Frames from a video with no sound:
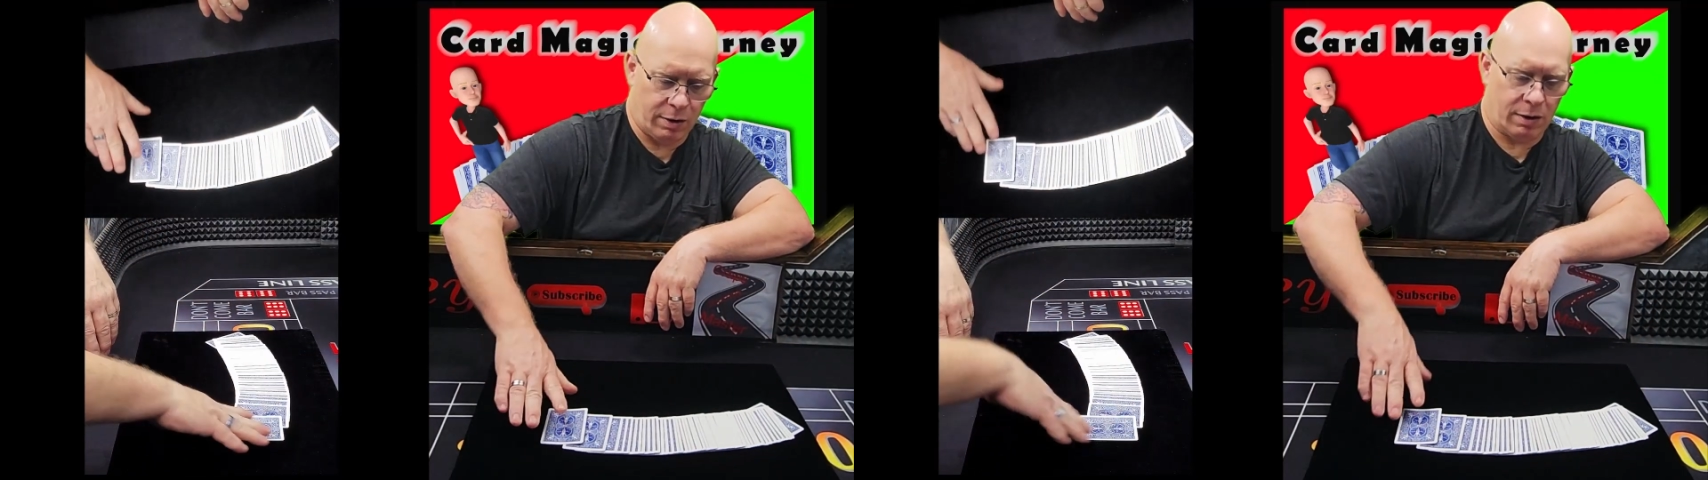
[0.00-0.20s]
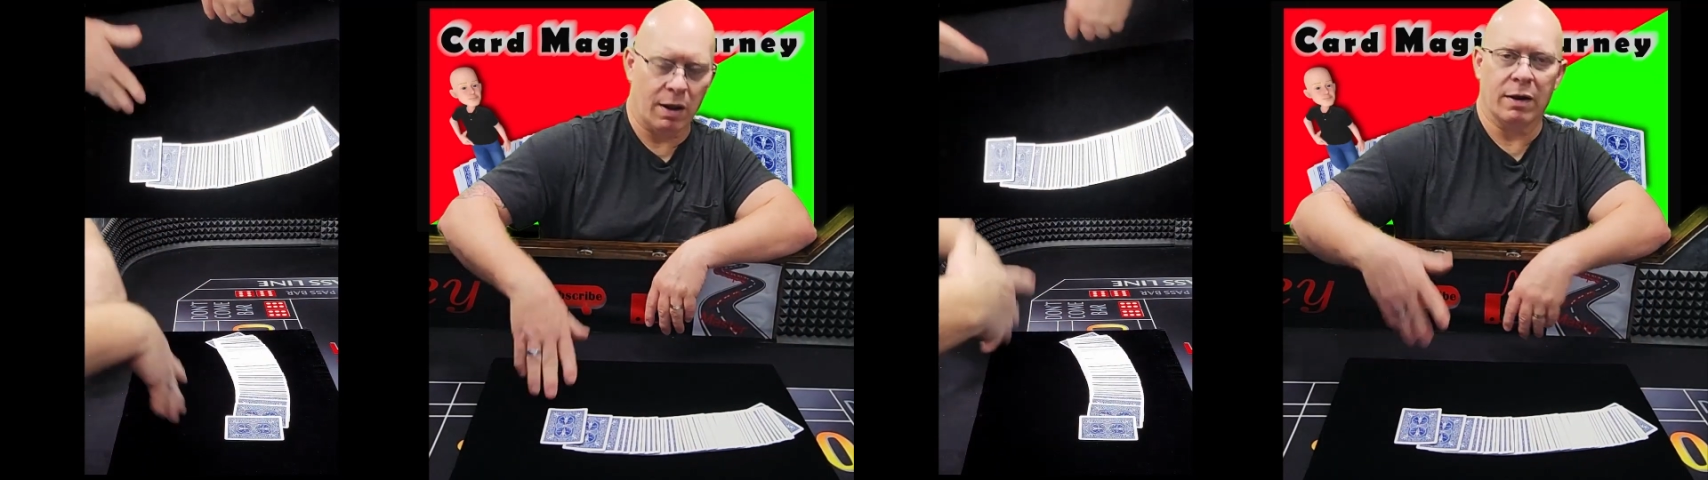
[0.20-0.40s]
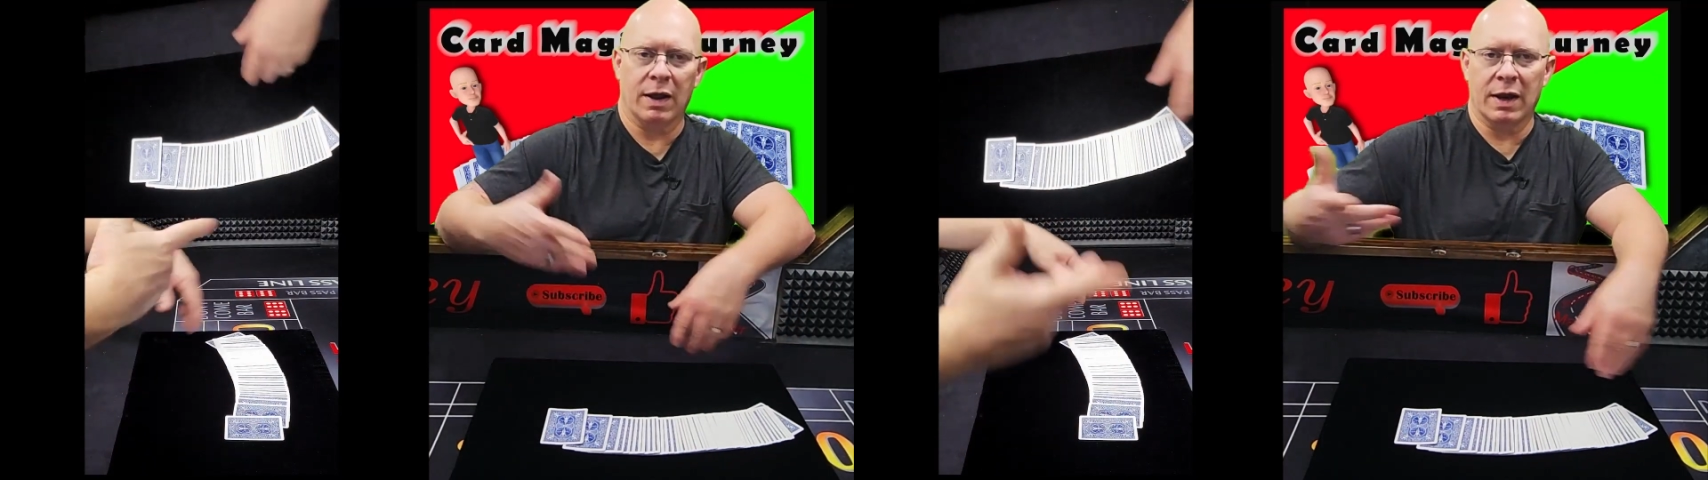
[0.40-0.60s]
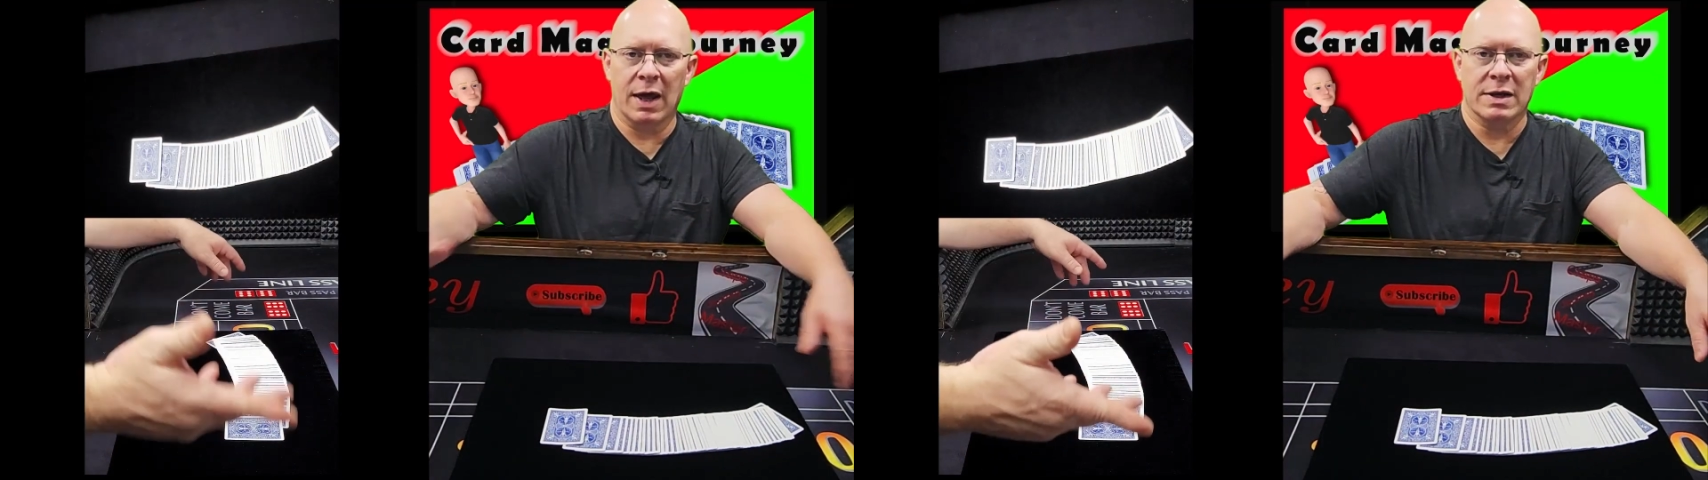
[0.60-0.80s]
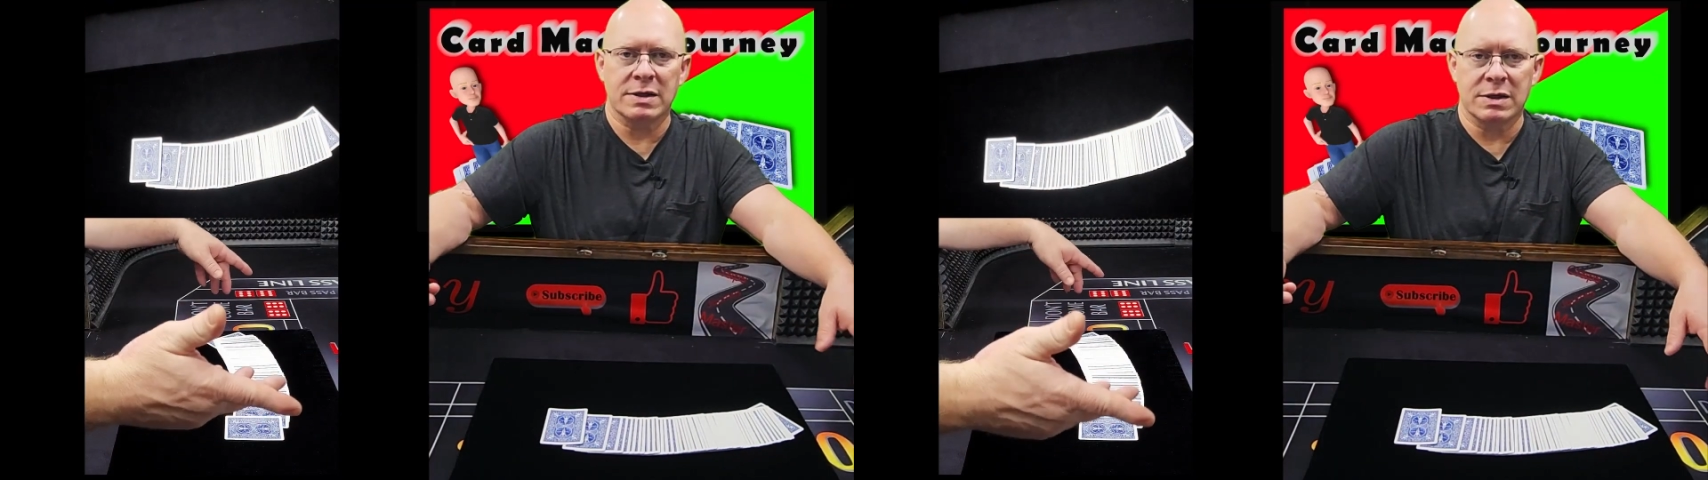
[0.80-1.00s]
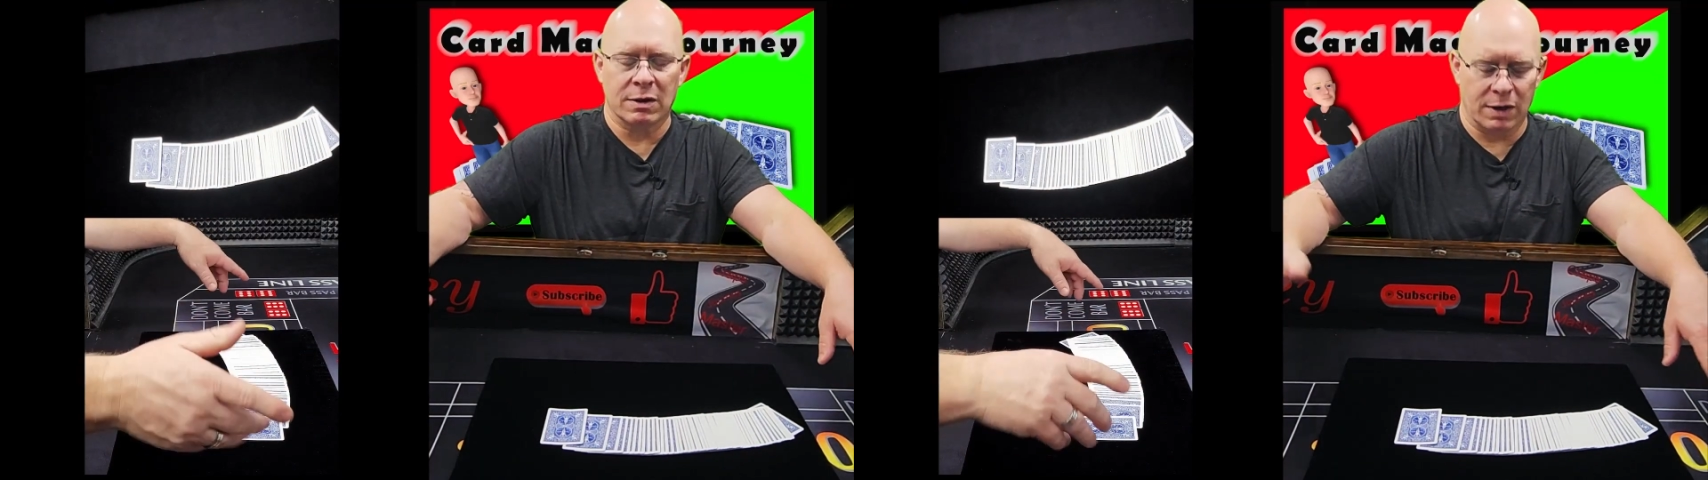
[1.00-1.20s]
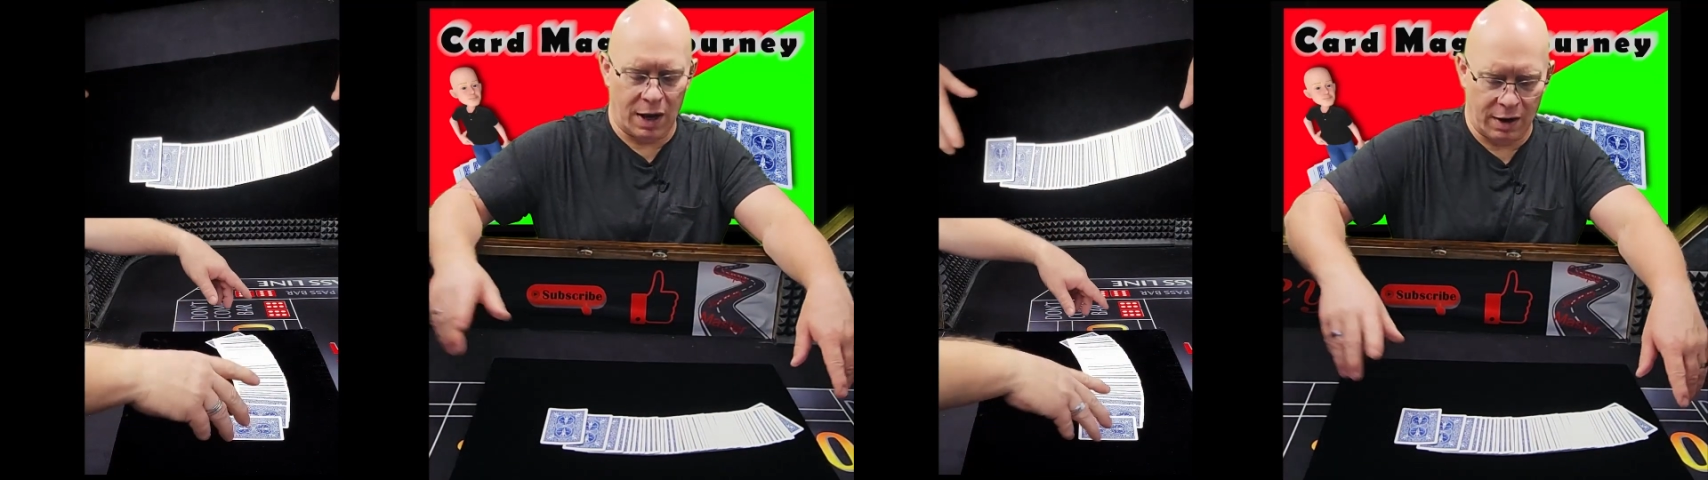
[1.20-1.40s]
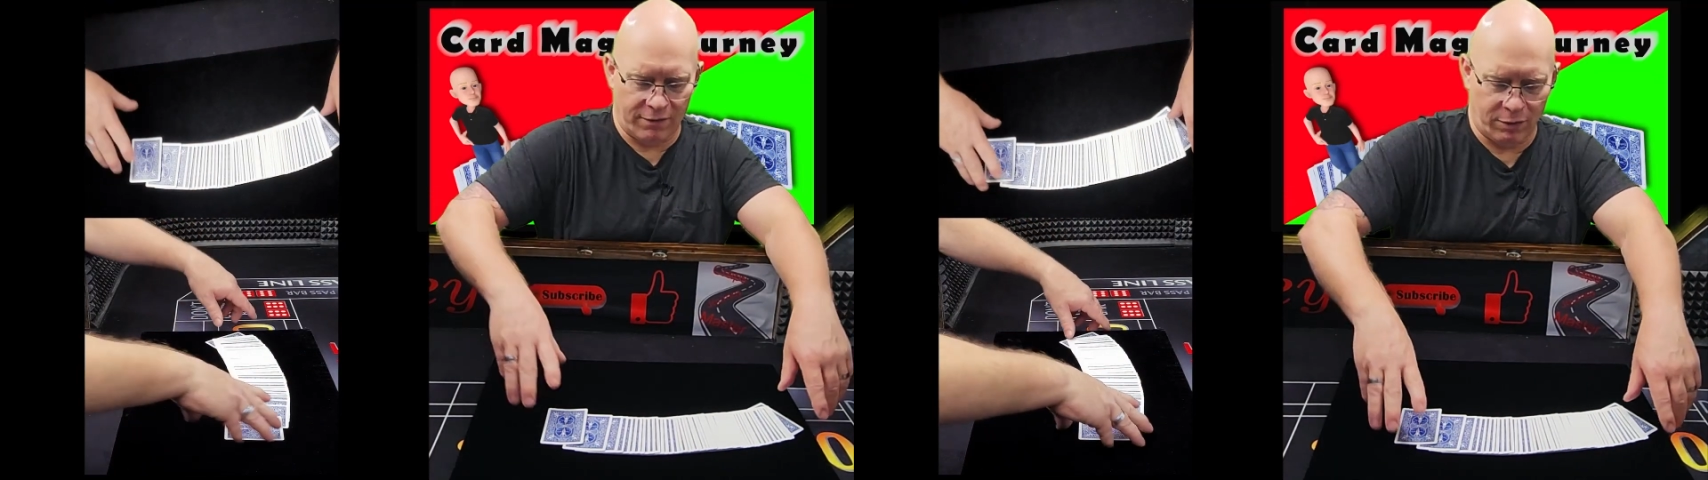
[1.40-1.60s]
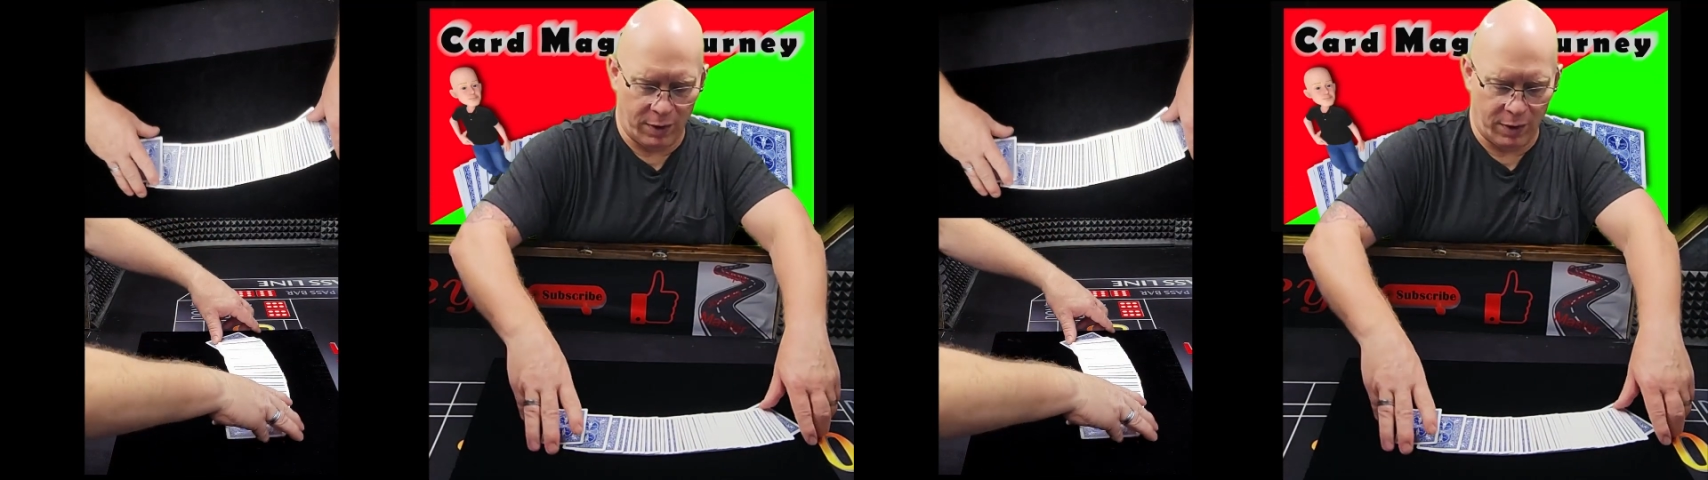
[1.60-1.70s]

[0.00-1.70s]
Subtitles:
Okay, and then that's kind of a